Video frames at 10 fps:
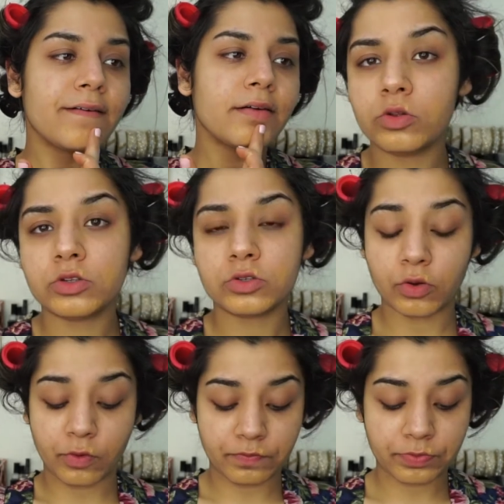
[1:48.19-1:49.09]

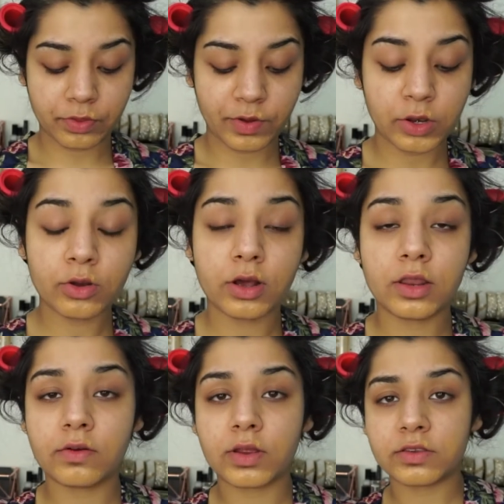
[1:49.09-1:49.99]
Also, when you're color
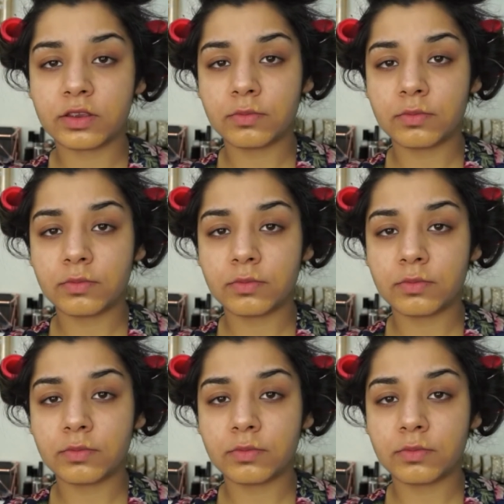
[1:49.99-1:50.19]
correcting,